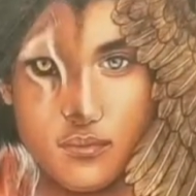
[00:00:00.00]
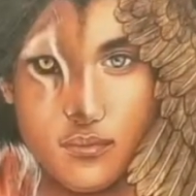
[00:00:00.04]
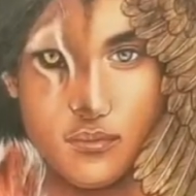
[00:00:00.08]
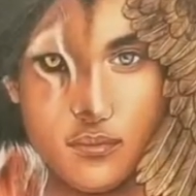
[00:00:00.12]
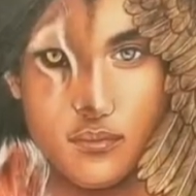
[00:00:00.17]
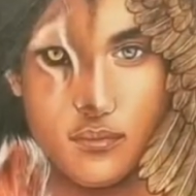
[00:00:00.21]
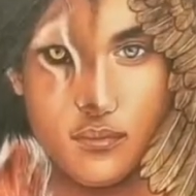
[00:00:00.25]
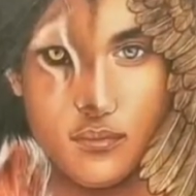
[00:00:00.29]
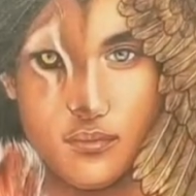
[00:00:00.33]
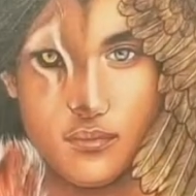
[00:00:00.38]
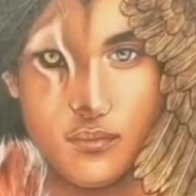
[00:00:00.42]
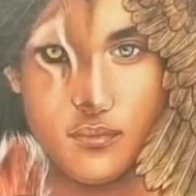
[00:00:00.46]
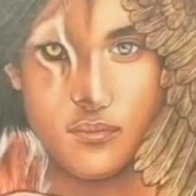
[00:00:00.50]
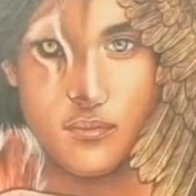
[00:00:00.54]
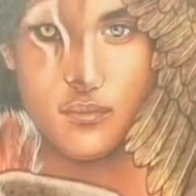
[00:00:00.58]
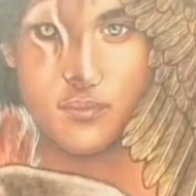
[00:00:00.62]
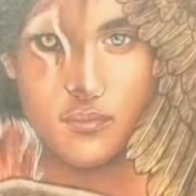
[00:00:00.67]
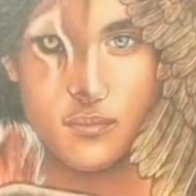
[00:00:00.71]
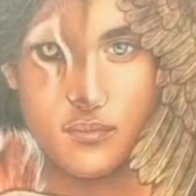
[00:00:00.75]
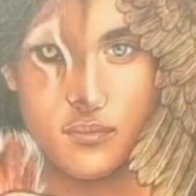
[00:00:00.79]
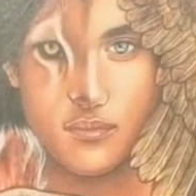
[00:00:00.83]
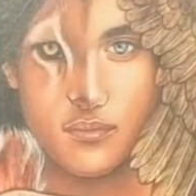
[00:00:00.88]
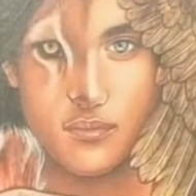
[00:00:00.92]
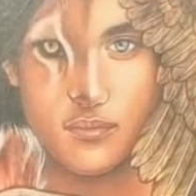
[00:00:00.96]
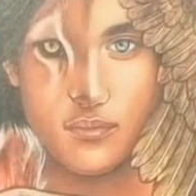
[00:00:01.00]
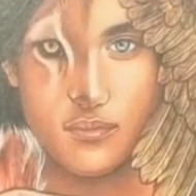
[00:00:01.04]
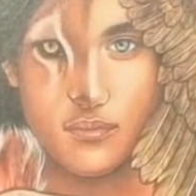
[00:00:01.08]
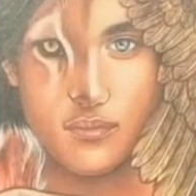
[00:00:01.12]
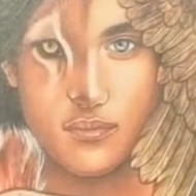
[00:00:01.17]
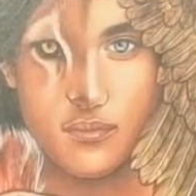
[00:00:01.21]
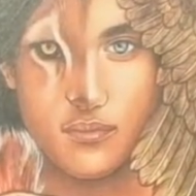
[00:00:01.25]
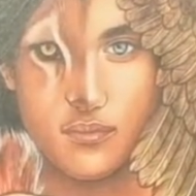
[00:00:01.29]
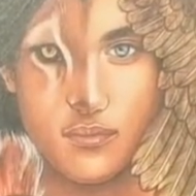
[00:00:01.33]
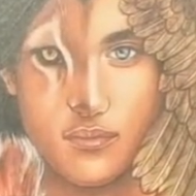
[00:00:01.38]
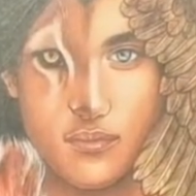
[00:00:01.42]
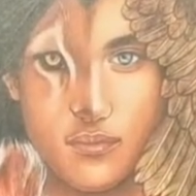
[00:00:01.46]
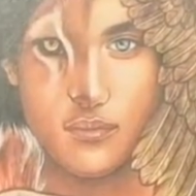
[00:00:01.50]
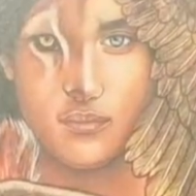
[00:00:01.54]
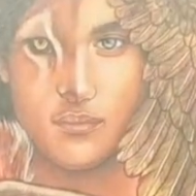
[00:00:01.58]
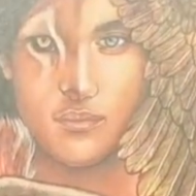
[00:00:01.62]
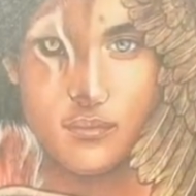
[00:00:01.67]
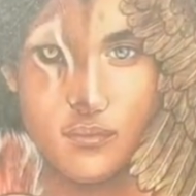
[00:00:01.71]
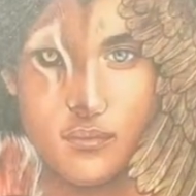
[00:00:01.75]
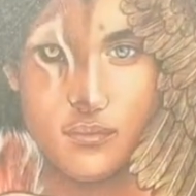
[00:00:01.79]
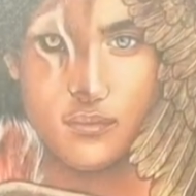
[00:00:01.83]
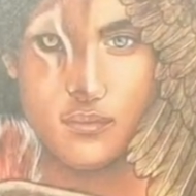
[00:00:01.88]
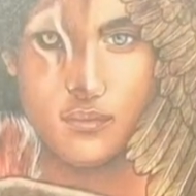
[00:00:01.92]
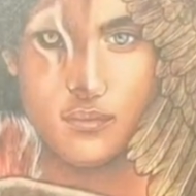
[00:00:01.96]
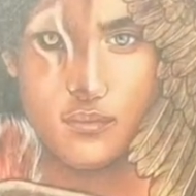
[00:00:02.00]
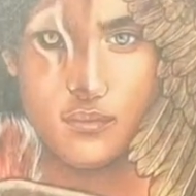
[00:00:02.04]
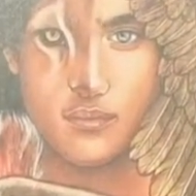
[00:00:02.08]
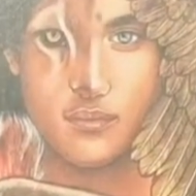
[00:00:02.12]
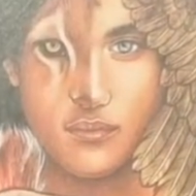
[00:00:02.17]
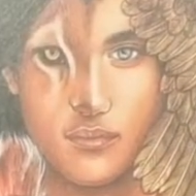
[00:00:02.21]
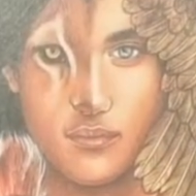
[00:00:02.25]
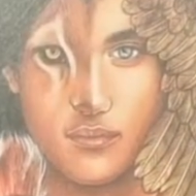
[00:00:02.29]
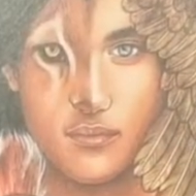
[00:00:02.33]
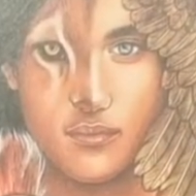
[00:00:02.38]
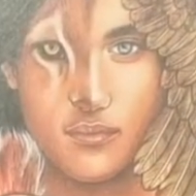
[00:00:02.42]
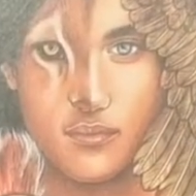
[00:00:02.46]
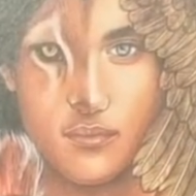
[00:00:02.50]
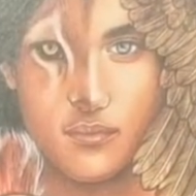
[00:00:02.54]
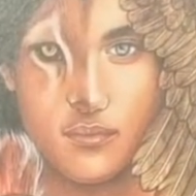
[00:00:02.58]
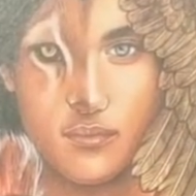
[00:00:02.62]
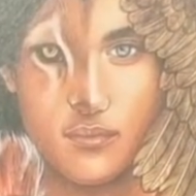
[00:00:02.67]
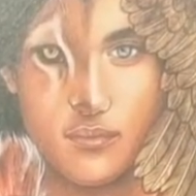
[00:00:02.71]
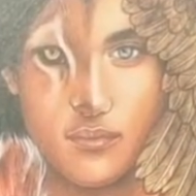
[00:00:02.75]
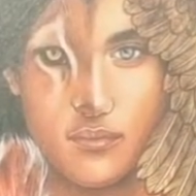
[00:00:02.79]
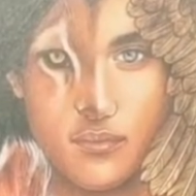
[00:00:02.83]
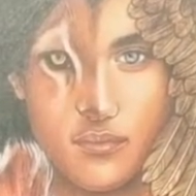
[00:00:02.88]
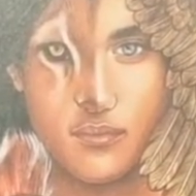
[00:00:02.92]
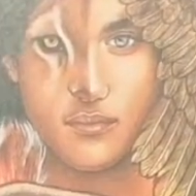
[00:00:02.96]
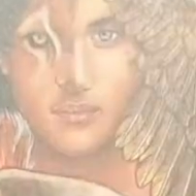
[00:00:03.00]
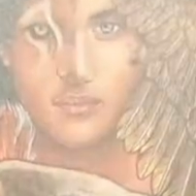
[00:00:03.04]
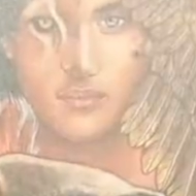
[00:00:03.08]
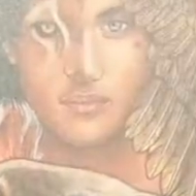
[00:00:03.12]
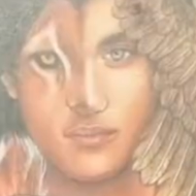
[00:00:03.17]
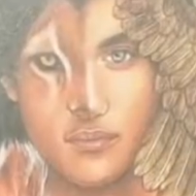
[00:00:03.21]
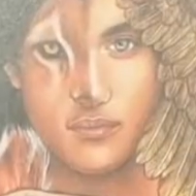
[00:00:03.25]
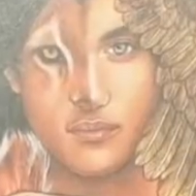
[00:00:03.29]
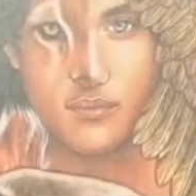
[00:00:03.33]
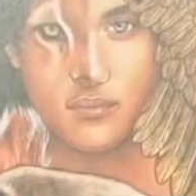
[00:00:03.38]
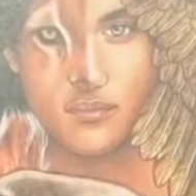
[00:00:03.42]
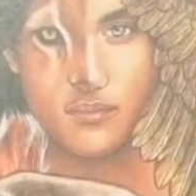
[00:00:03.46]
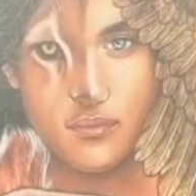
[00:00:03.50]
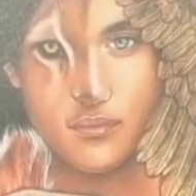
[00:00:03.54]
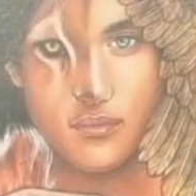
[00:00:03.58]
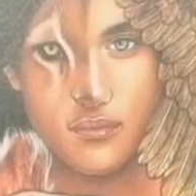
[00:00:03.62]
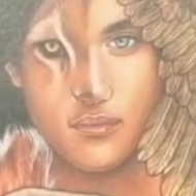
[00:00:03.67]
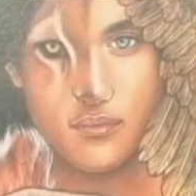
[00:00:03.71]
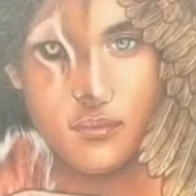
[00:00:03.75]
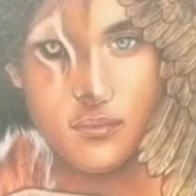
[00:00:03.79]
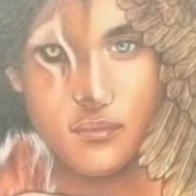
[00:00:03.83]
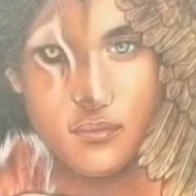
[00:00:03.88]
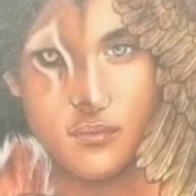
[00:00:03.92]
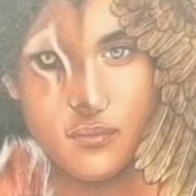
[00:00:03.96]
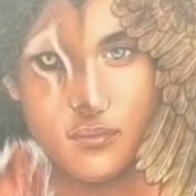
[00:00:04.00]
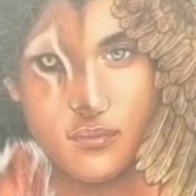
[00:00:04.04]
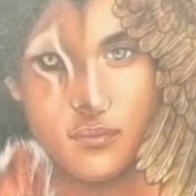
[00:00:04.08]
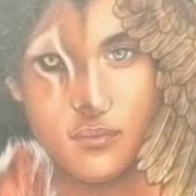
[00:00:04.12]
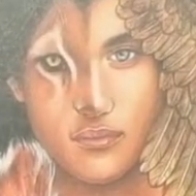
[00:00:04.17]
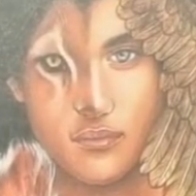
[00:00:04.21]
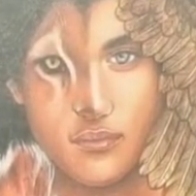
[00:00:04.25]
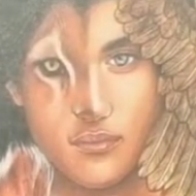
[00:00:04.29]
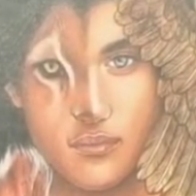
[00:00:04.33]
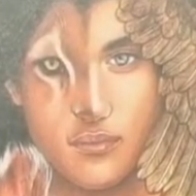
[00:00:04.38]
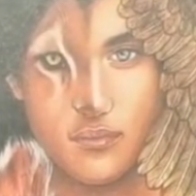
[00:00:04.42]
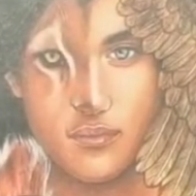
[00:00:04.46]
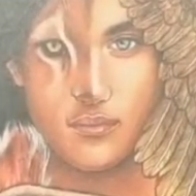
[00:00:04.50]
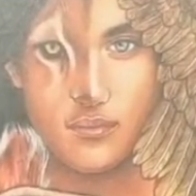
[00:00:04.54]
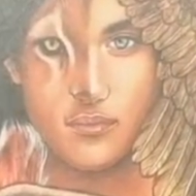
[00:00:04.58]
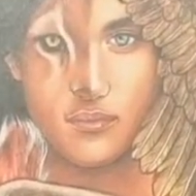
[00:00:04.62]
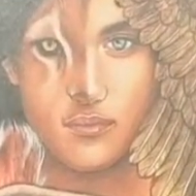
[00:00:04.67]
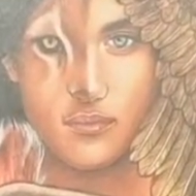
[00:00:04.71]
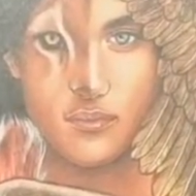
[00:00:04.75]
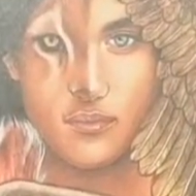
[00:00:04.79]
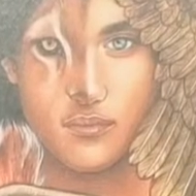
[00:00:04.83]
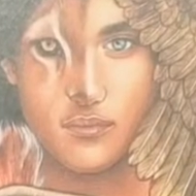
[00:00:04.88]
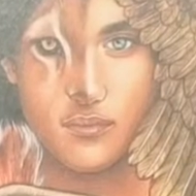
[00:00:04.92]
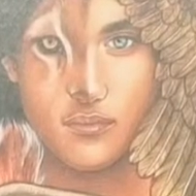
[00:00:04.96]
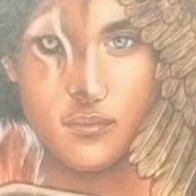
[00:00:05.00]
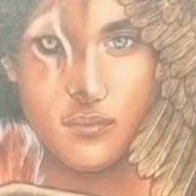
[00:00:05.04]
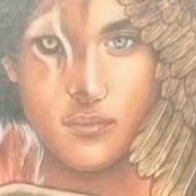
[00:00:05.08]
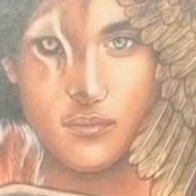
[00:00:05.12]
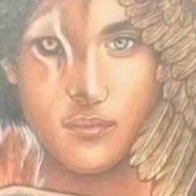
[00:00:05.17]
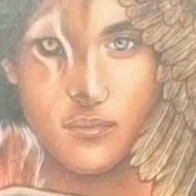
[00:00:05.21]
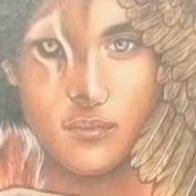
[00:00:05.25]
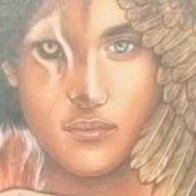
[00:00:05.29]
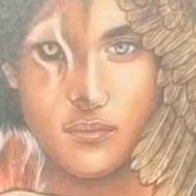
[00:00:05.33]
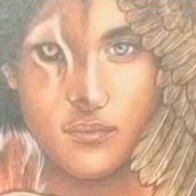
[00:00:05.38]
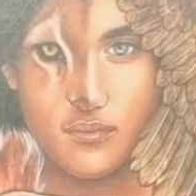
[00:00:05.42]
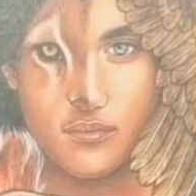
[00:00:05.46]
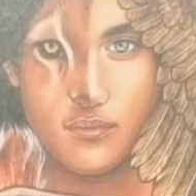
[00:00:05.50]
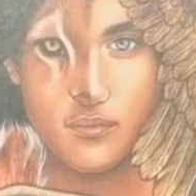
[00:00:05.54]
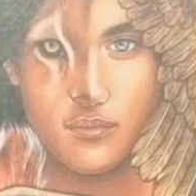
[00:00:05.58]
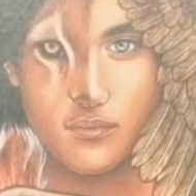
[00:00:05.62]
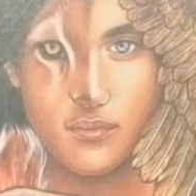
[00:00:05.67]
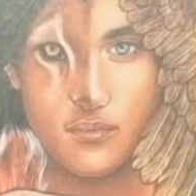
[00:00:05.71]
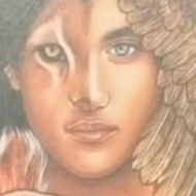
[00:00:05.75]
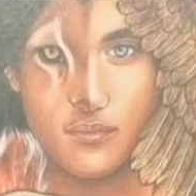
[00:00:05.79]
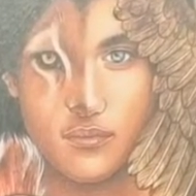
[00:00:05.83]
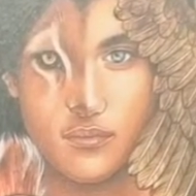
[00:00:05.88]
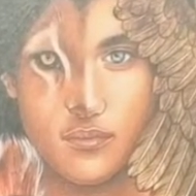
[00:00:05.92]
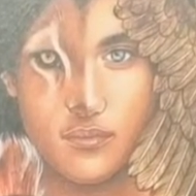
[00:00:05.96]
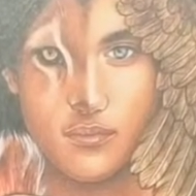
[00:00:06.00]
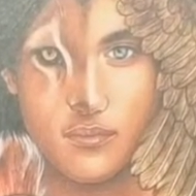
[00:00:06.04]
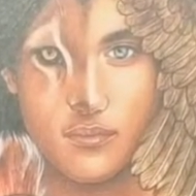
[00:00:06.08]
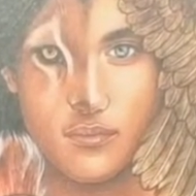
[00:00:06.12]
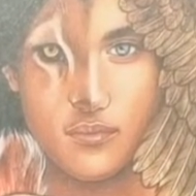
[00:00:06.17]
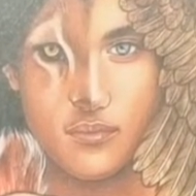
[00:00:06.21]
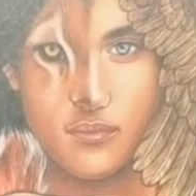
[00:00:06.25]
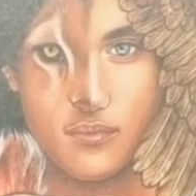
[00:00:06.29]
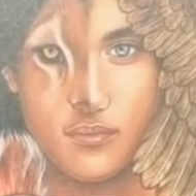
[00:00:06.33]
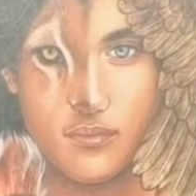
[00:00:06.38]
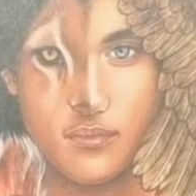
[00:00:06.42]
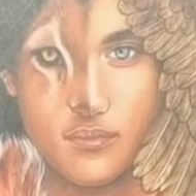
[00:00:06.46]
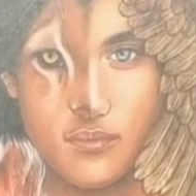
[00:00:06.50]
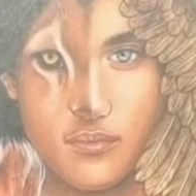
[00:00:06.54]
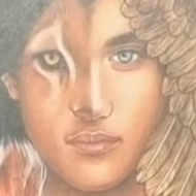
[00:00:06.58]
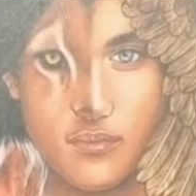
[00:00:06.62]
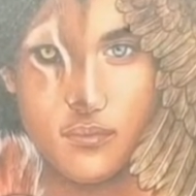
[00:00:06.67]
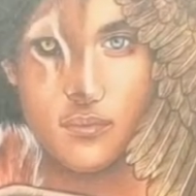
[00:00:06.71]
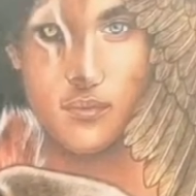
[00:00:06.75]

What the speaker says: Yeah, exactly. This is confirmation that you've been going through a transformation and your gifts